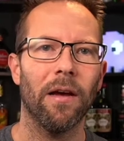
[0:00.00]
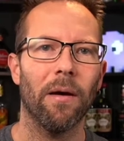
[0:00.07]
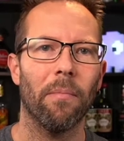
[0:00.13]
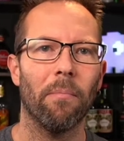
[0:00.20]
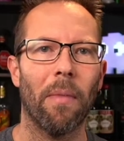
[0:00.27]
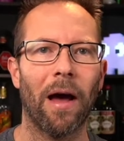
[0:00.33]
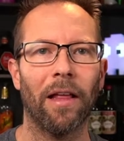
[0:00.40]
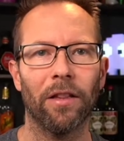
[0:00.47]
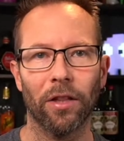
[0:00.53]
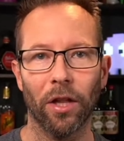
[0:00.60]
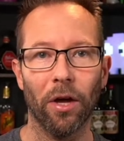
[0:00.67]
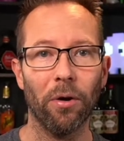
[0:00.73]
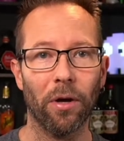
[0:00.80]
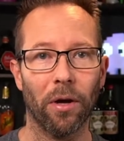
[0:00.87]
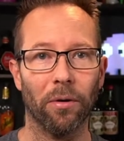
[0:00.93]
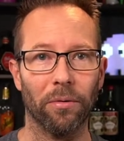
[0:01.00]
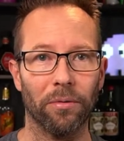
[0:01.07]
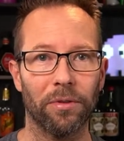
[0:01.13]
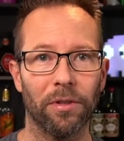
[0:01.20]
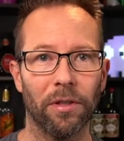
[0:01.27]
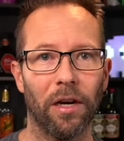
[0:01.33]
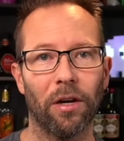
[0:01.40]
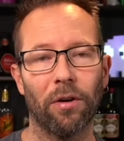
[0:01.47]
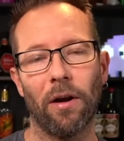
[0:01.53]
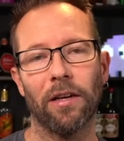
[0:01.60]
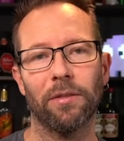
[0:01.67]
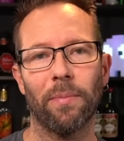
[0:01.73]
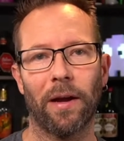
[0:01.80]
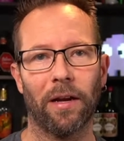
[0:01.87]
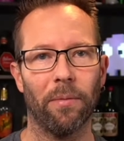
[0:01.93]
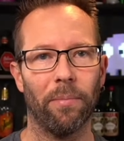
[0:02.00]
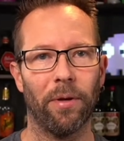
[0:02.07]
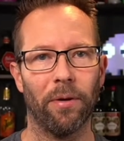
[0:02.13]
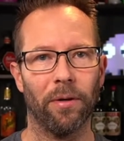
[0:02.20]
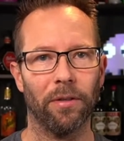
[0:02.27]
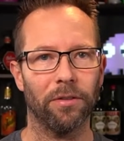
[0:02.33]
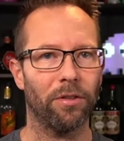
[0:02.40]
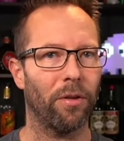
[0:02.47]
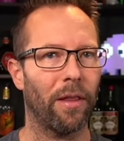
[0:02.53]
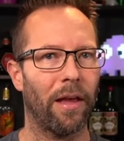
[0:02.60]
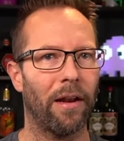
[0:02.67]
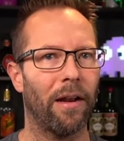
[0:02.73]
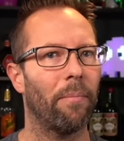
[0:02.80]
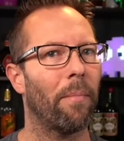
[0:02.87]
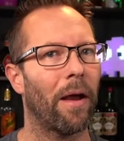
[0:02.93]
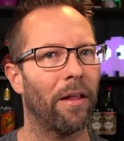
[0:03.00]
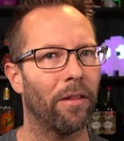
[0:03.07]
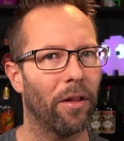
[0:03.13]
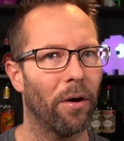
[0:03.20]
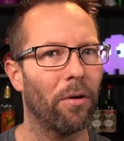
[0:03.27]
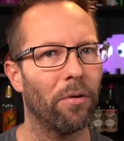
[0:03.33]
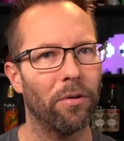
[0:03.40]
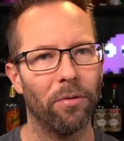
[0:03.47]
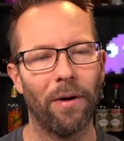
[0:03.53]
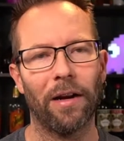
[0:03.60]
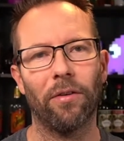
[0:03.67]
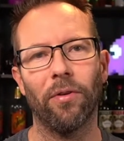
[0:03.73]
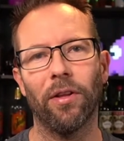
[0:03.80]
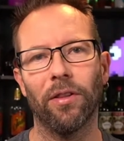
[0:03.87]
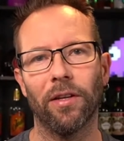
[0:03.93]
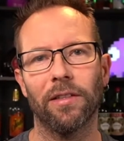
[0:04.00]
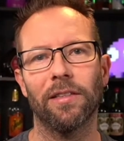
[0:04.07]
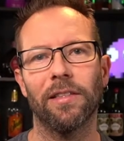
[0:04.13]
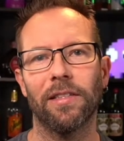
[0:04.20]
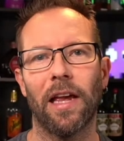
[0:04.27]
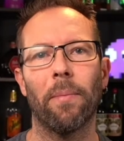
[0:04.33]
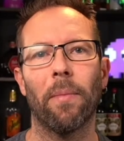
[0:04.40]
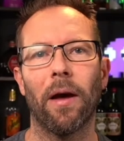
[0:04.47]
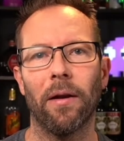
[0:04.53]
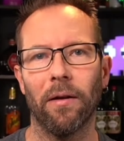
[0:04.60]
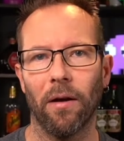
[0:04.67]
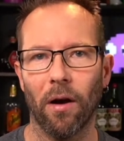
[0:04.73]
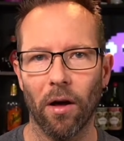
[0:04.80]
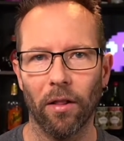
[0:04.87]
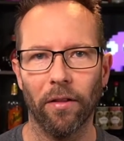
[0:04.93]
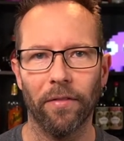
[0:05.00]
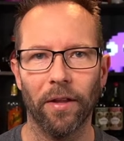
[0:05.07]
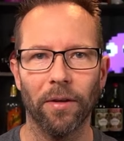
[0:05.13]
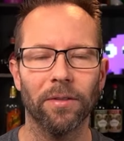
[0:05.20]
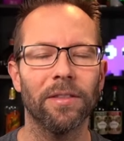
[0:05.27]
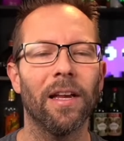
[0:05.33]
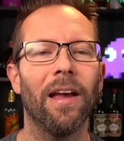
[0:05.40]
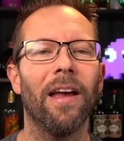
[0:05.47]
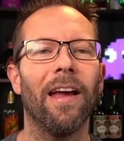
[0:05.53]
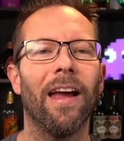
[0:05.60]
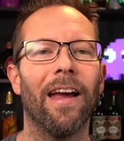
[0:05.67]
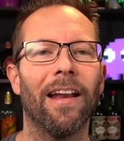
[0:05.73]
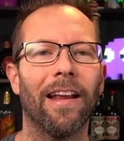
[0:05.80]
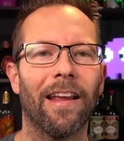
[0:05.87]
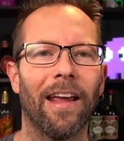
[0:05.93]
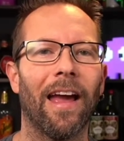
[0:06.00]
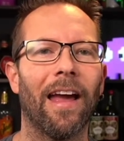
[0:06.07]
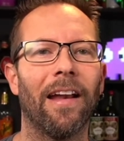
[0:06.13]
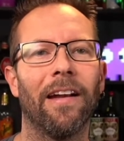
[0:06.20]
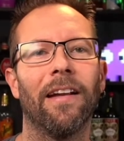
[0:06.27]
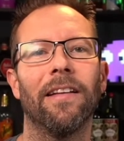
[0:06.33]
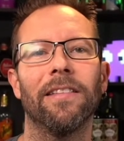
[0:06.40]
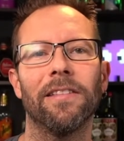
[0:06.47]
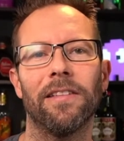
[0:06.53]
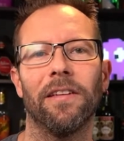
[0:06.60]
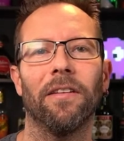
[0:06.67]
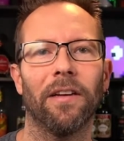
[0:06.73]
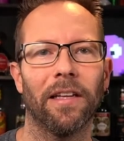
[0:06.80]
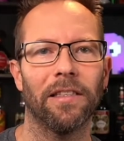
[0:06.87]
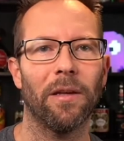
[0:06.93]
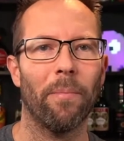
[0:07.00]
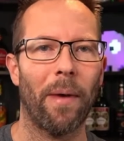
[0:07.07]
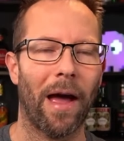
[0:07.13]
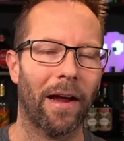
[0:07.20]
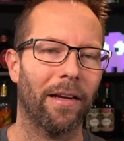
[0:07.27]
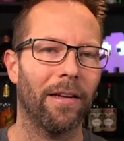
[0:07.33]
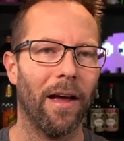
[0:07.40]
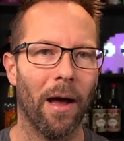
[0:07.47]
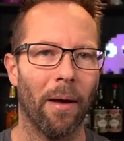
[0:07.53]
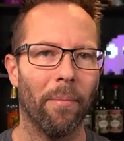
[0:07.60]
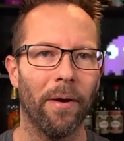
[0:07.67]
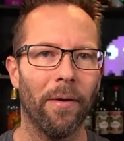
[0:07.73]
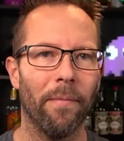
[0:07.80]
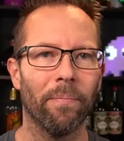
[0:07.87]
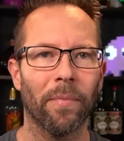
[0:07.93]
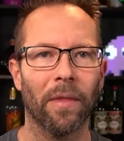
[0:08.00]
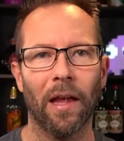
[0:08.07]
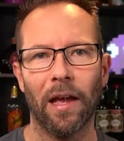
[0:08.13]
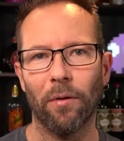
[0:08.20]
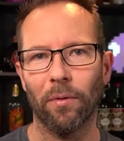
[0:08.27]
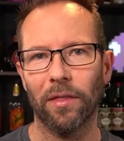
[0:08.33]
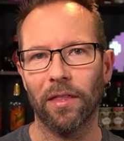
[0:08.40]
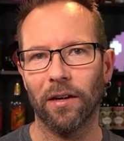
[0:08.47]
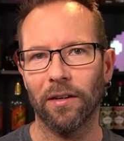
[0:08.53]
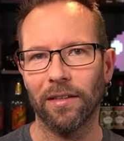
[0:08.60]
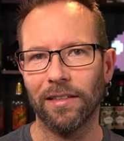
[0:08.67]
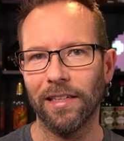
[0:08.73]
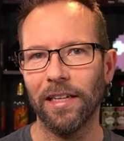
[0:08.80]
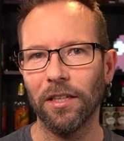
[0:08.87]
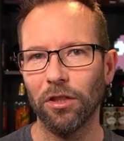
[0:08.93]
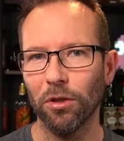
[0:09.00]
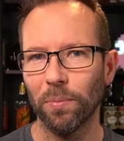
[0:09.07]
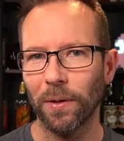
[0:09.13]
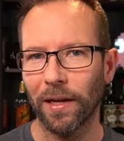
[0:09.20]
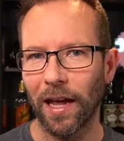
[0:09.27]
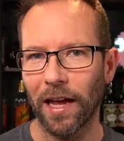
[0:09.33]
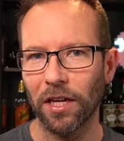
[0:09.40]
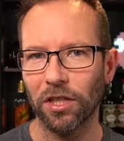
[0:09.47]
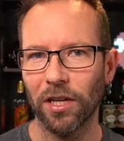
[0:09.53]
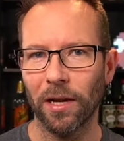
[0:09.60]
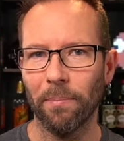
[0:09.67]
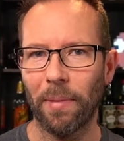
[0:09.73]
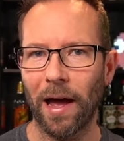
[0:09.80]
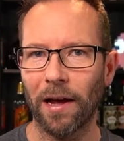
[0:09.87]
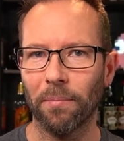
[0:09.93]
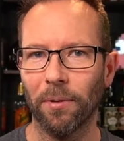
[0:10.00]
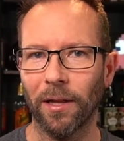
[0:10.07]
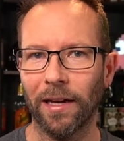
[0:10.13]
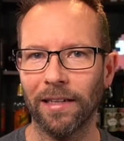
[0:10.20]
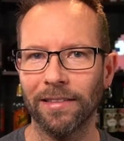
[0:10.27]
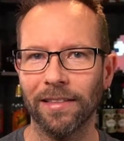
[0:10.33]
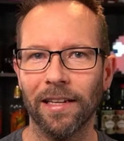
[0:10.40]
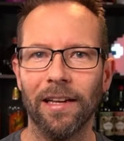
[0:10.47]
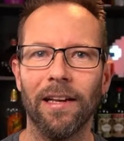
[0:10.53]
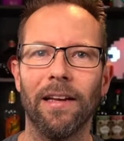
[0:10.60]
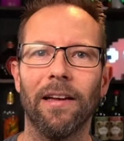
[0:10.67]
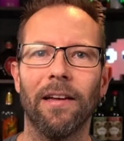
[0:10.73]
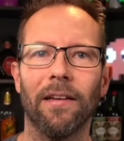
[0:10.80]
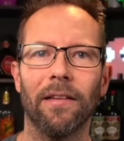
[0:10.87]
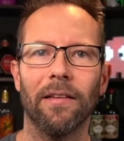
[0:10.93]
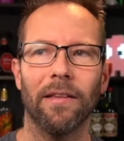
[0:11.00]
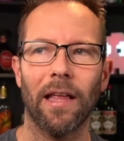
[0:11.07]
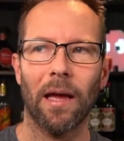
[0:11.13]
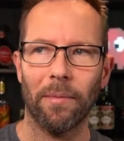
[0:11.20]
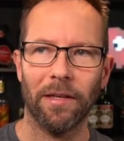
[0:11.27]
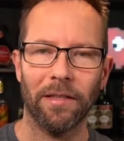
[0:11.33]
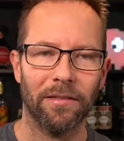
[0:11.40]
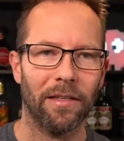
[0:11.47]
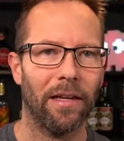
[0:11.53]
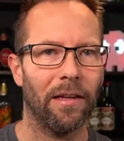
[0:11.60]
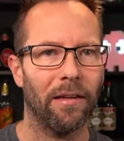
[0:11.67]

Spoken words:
my logos across my computer so that my logo directory looks the same on all of those, and again, still gets it backed up. And with their deduplication in Backblaze, that means